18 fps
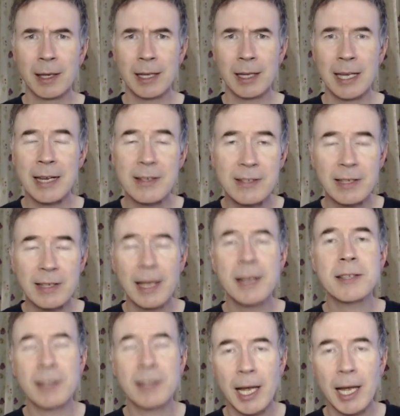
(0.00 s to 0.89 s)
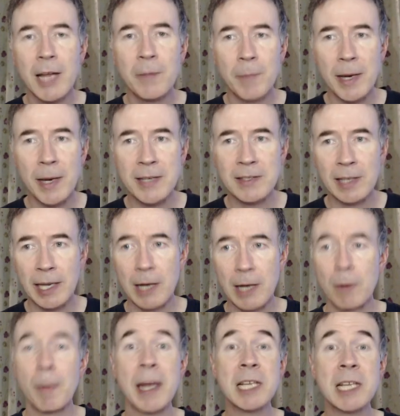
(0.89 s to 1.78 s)
it's slice of life, basically. It
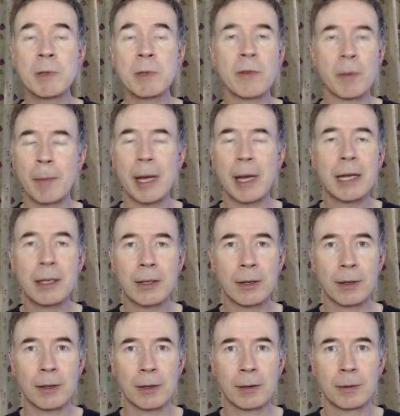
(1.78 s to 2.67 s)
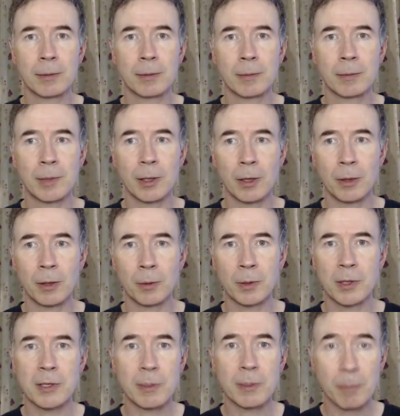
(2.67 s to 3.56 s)
reminds me of a manga. You know,
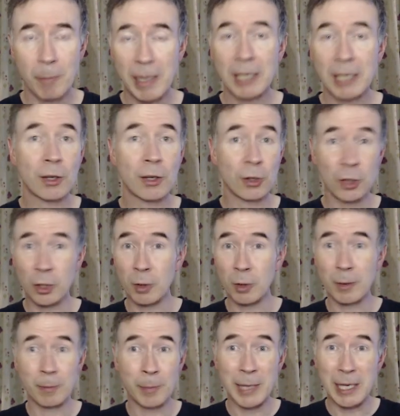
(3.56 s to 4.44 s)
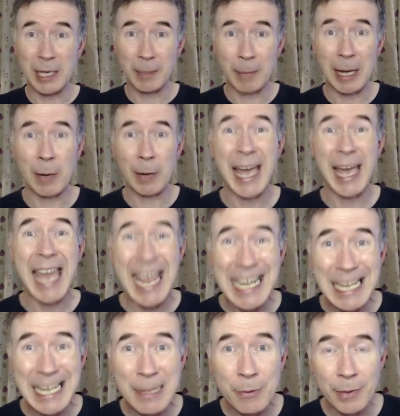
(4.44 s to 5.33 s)
because manga can be about
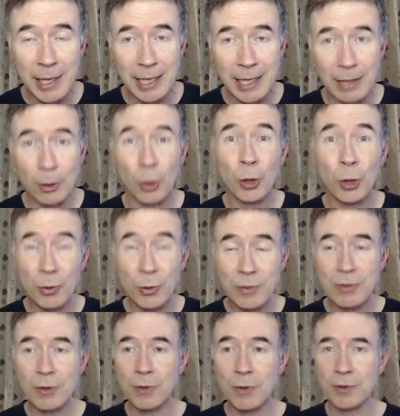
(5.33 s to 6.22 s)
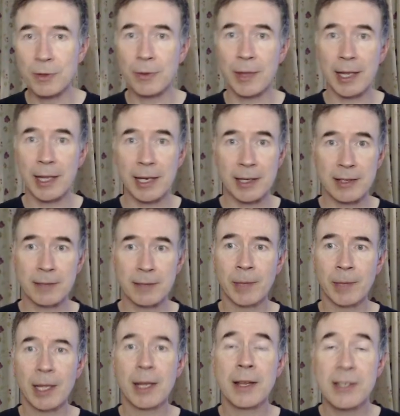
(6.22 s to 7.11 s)
anything, all sorts of things.
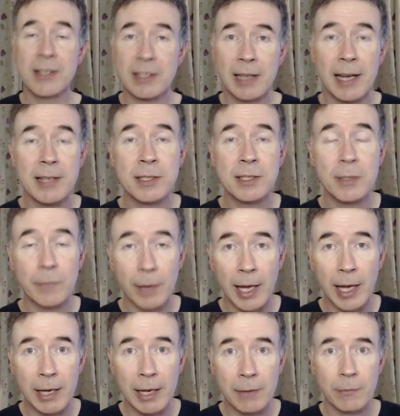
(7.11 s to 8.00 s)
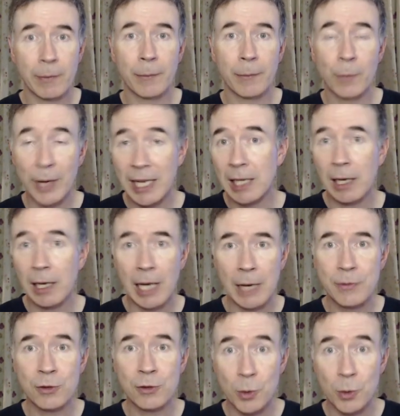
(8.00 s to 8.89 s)
Slice of life, regular
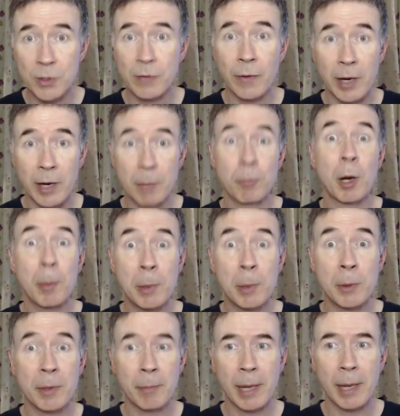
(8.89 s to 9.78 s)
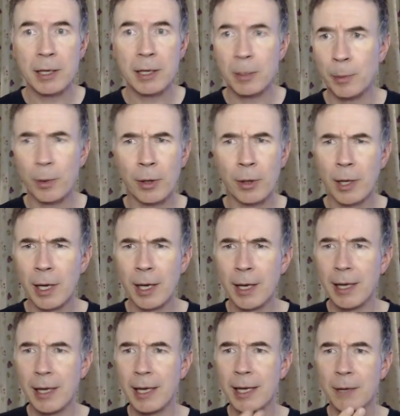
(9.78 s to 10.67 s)
life stories are very popular with manga, but
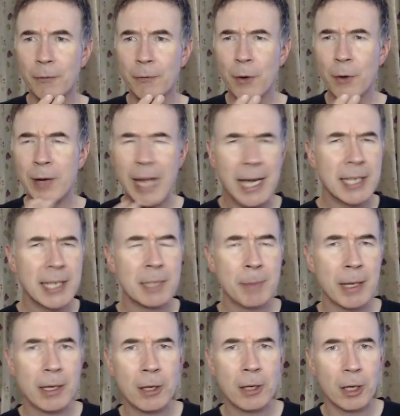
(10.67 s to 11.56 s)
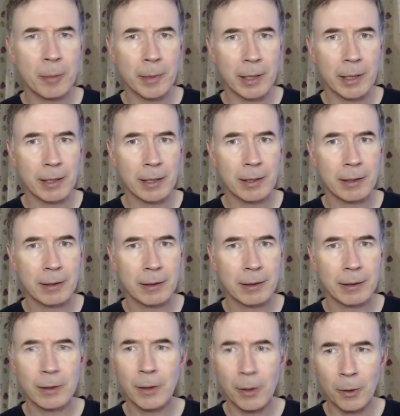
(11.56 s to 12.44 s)
for an X-Men comic,
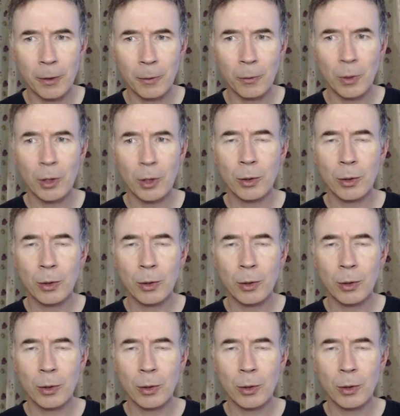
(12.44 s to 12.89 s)
you know,